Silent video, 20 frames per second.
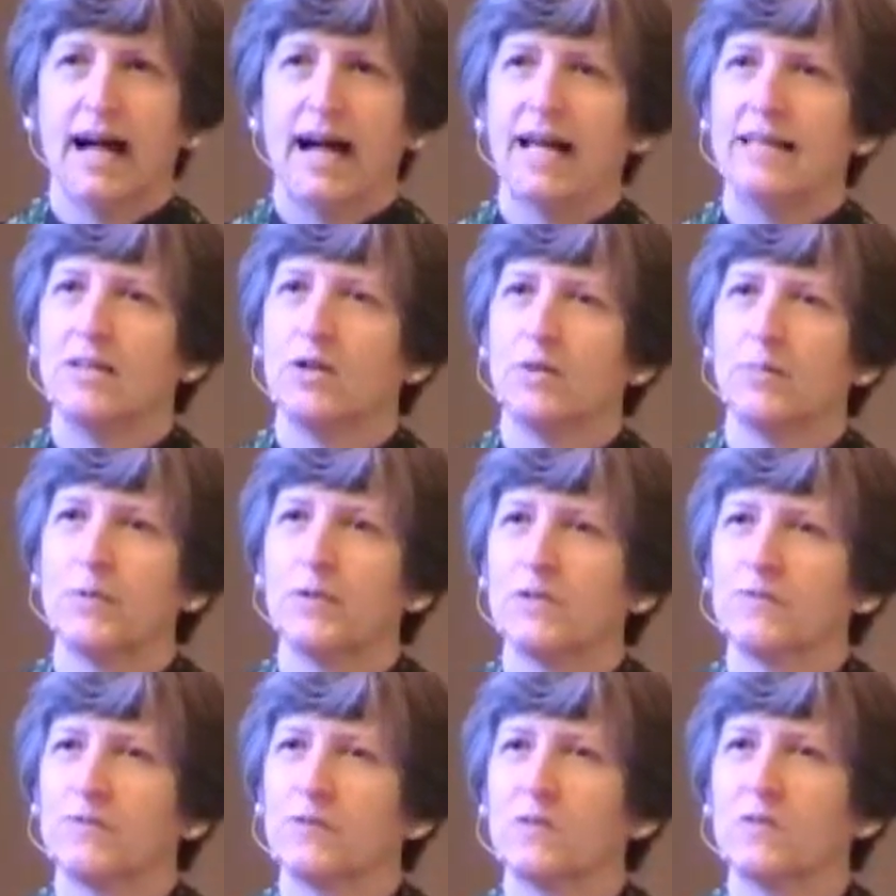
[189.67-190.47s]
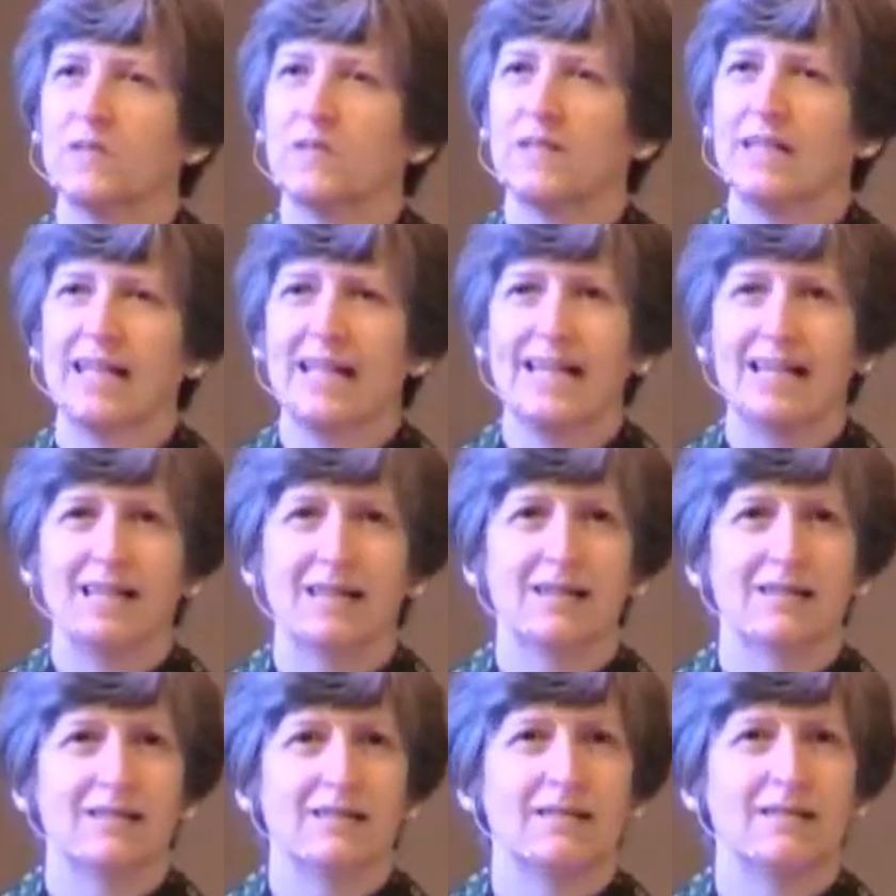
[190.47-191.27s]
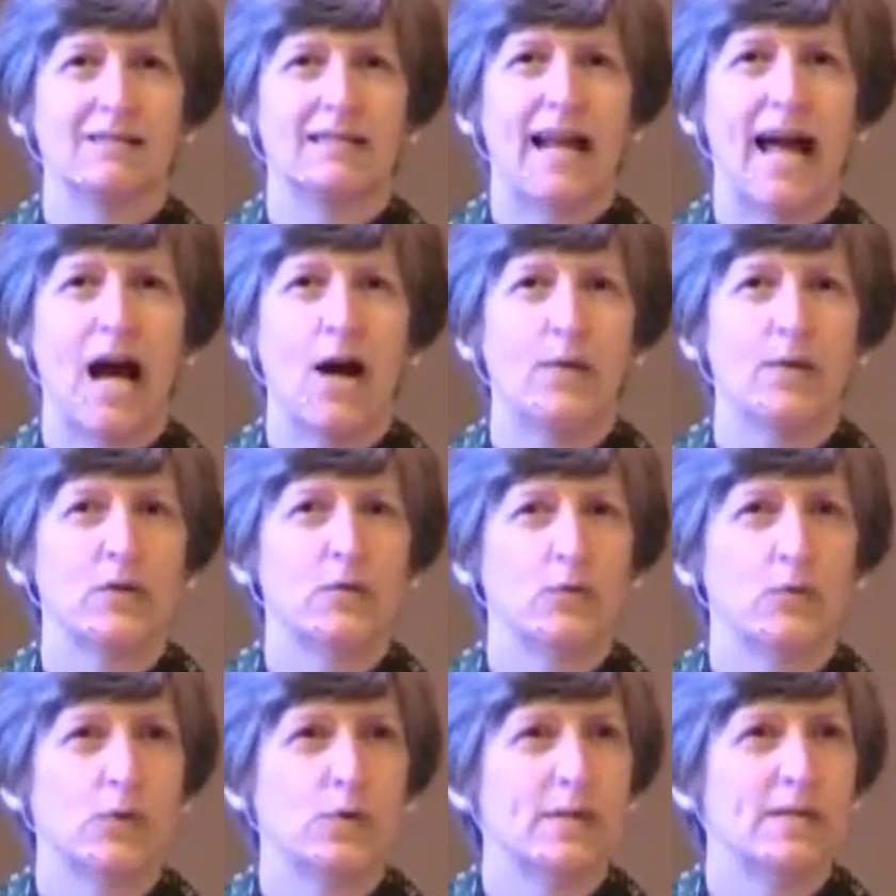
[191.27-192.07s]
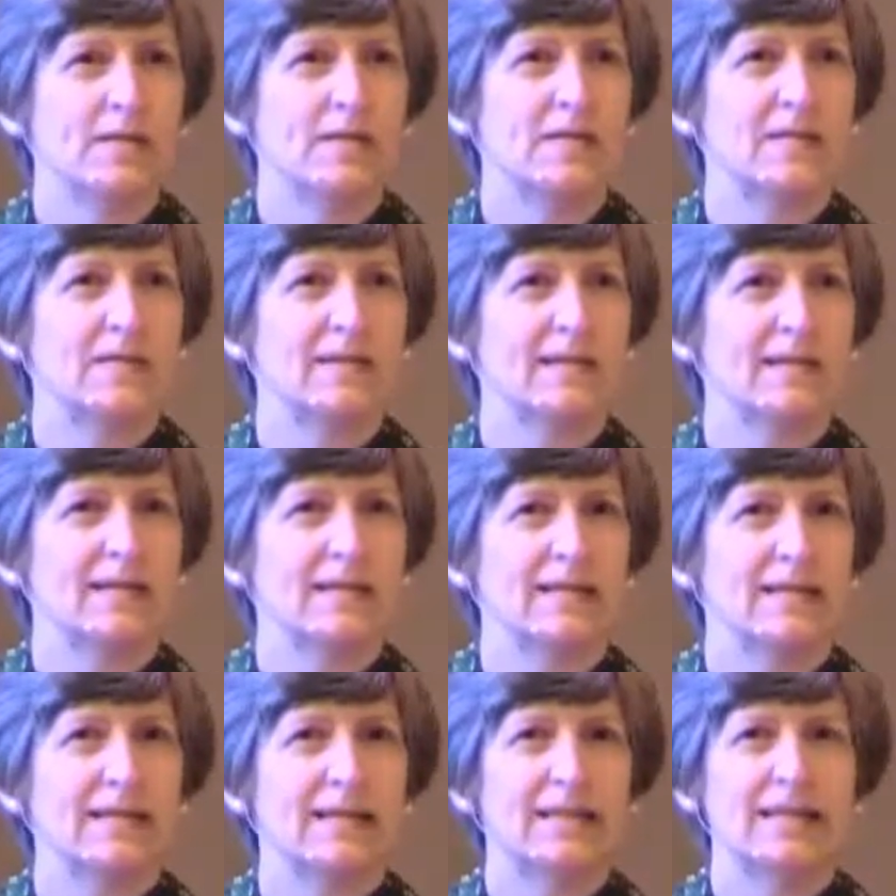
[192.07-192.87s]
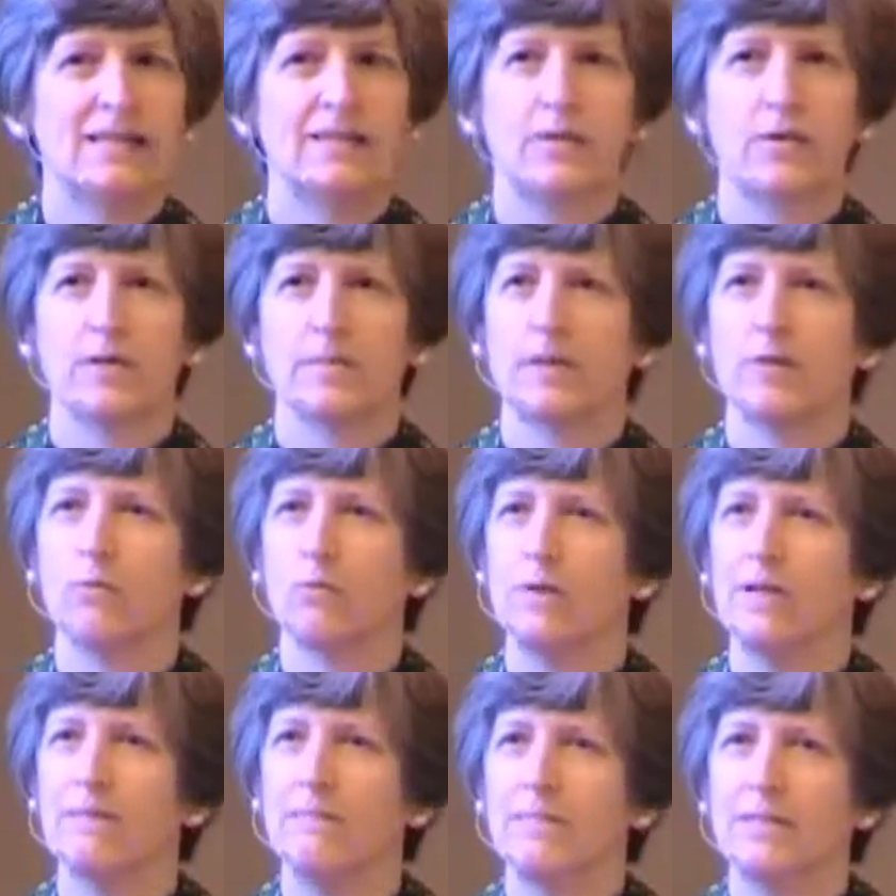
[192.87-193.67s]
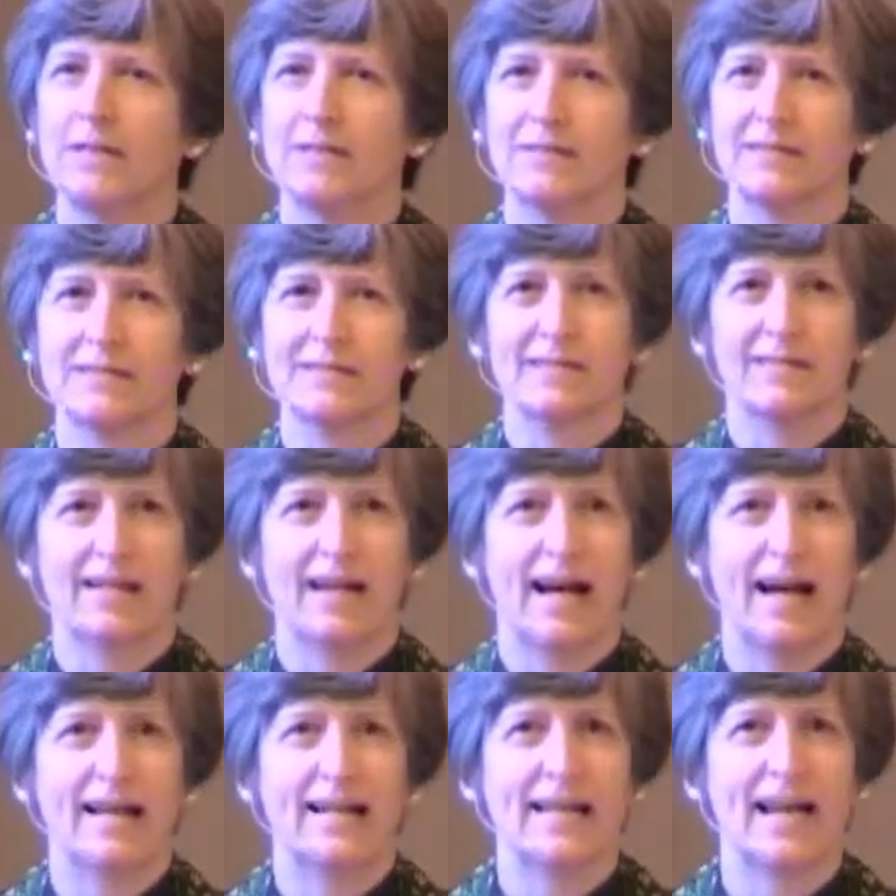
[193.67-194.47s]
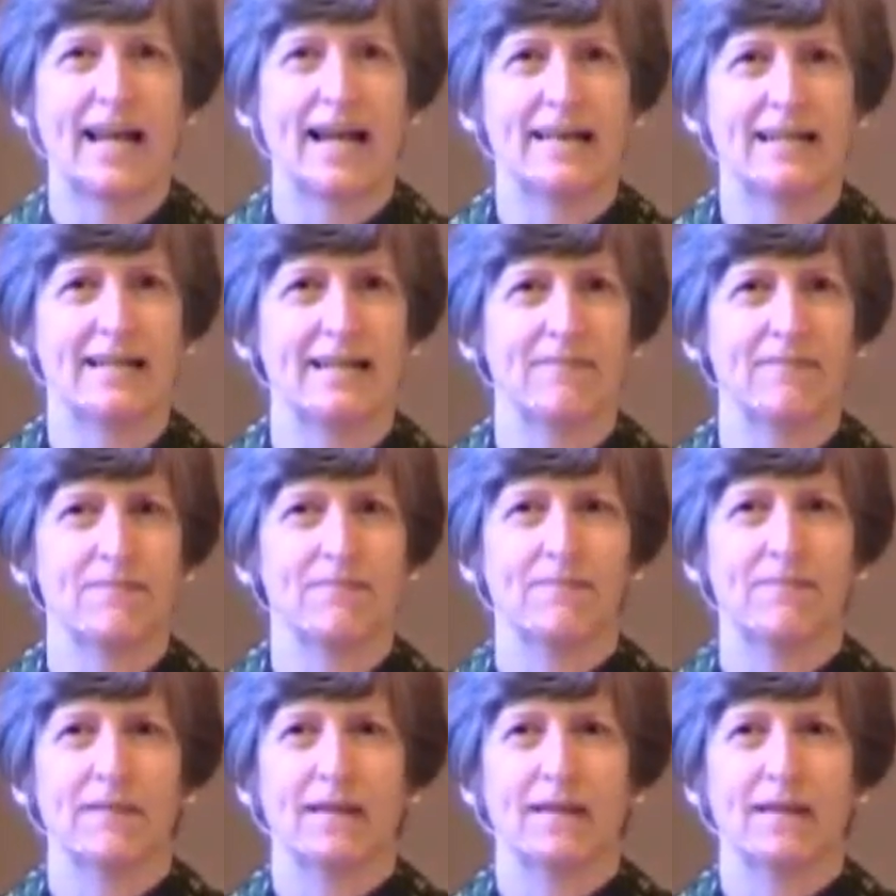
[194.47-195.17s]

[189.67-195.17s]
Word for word: and their beautiful city, now in ruins, is going to be rebuilt again,